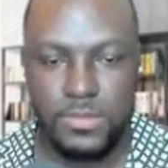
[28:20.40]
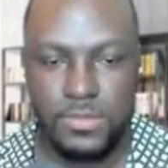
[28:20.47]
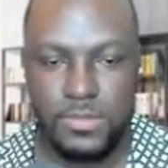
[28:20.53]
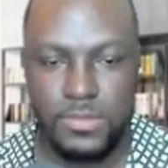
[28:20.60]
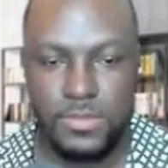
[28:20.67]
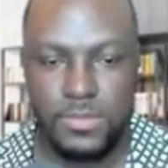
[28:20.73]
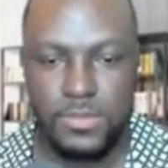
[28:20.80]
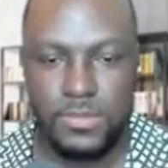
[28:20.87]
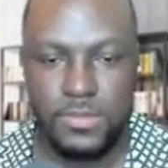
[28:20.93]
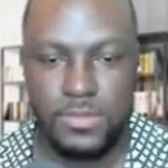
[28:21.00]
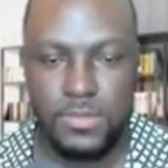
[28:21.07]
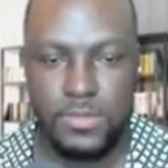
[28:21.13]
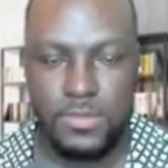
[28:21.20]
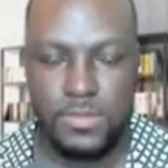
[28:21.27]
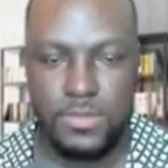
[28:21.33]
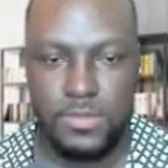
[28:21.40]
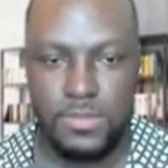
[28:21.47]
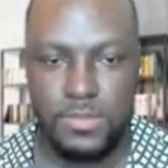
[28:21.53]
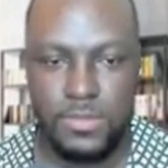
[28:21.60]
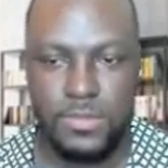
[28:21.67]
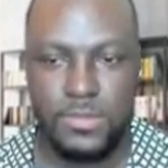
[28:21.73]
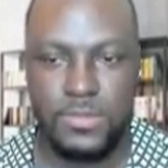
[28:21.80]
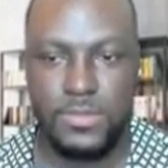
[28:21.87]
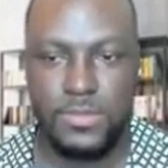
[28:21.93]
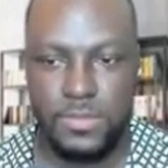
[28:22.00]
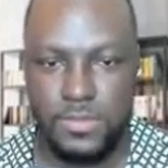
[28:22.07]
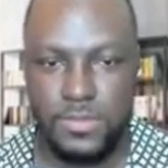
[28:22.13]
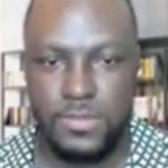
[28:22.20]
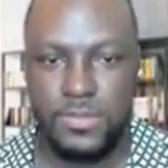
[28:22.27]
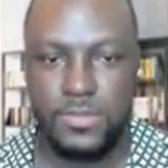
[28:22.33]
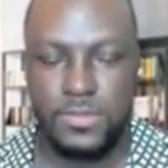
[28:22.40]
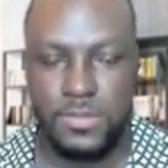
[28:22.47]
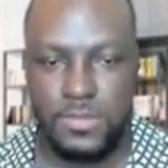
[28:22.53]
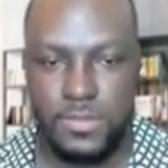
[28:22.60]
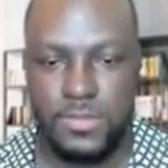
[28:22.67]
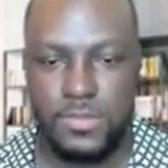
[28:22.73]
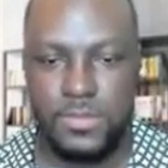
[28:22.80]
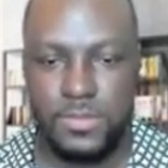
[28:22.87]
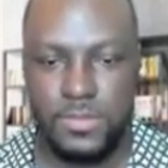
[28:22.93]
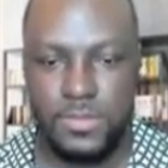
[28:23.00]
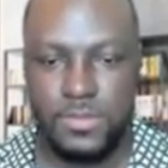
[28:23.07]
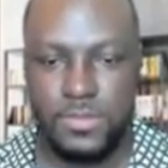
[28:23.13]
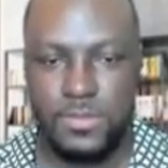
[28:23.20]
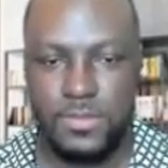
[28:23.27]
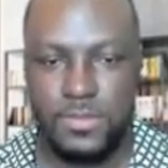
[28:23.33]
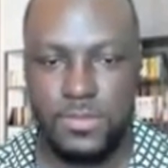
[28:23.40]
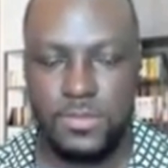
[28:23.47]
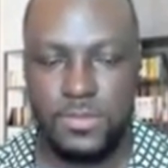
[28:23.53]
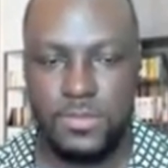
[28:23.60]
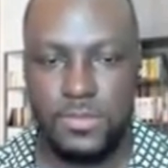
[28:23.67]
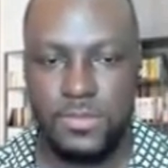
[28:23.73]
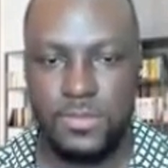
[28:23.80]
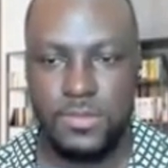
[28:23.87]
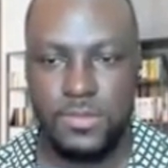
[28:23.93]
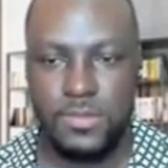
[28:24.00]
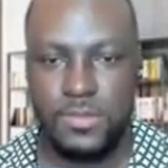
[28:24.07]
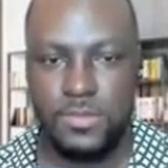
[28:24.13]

The person shown says nothing.